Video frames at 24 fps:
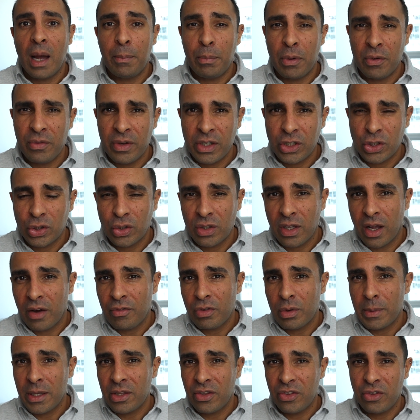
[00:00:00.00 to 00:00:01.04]
provincial
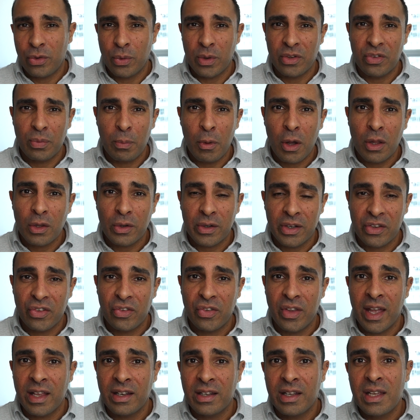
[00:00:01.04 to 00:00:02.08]
governments to a smaller
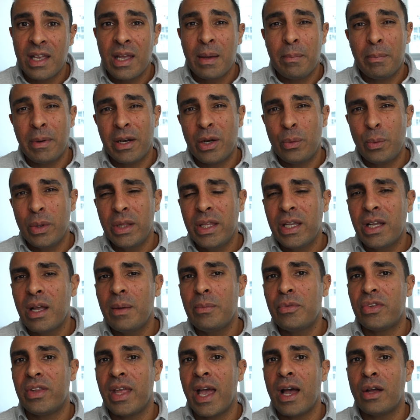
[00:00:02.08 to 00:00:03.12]
extent, but it really
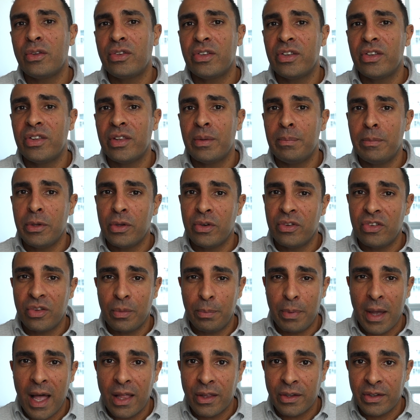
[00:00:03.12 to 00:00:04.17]
comes down to the
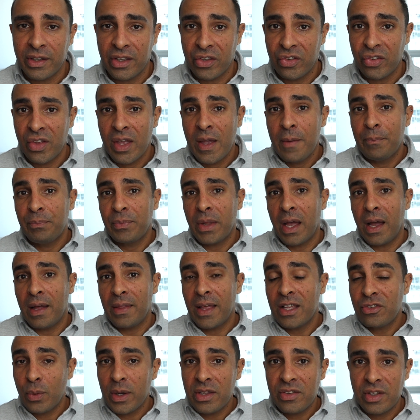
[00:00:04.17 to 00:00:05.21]
municipalities.
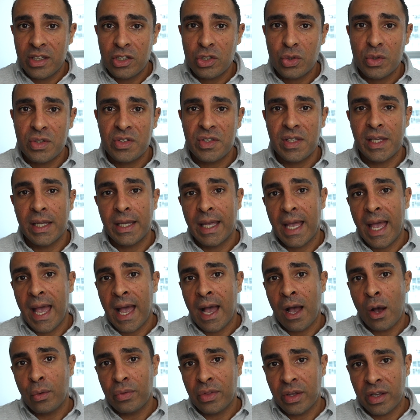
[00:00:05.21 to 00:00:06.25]
That's why it's interesting
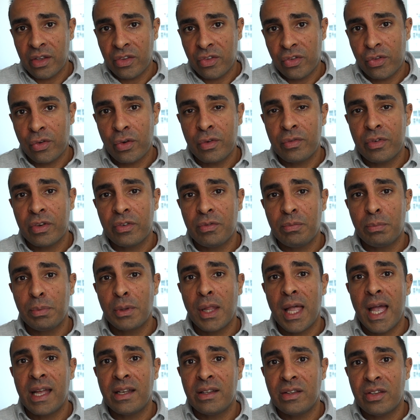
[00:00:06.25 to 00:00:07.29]
how the Conservative
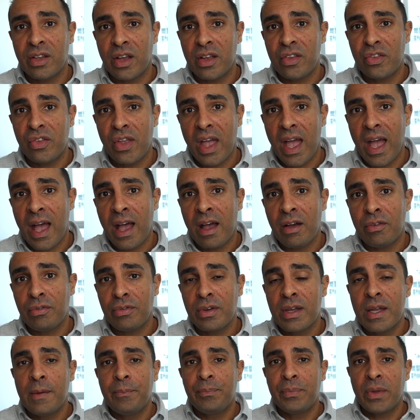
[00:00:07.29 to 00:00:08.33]
plan does have
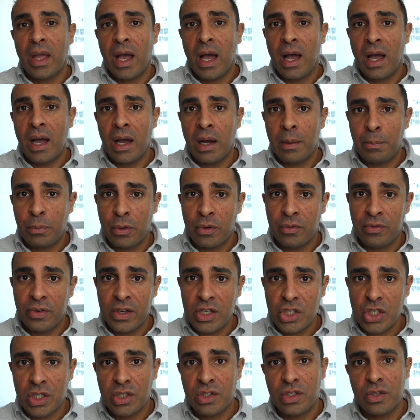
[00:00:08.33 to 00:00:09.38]
a
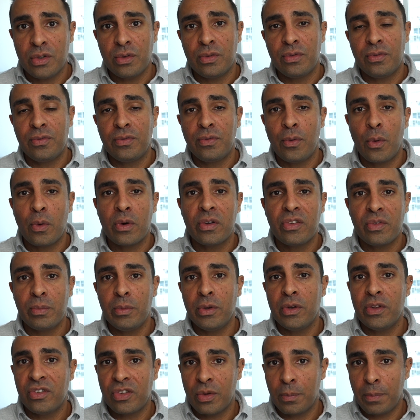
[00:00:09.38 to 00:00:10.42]
provision to force
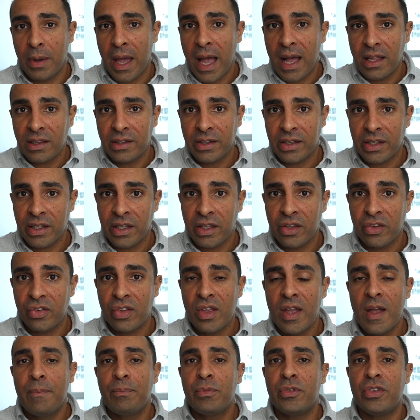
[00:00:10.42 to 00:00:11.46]
municipalities
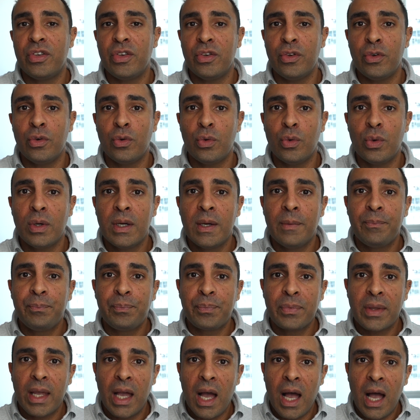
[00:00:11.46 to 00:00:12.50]
to
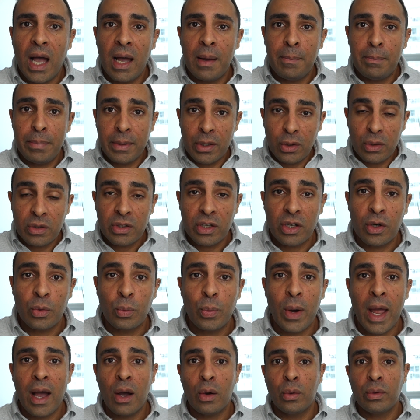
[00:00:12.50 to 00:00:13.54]
build
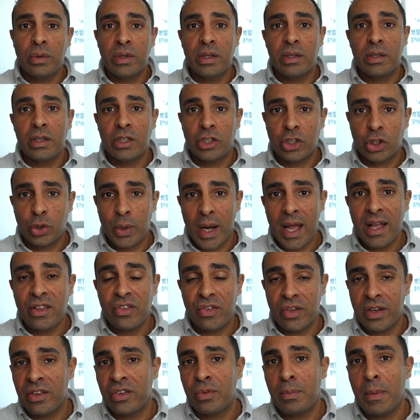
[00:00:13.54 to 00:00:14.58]
around
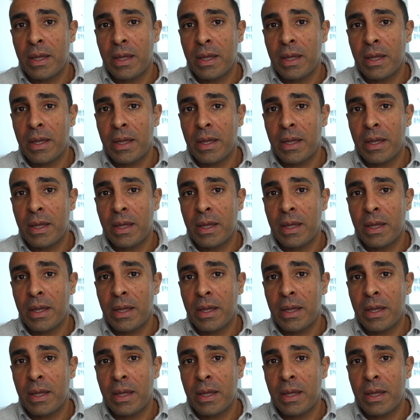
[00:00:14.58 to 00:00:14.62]
transit, as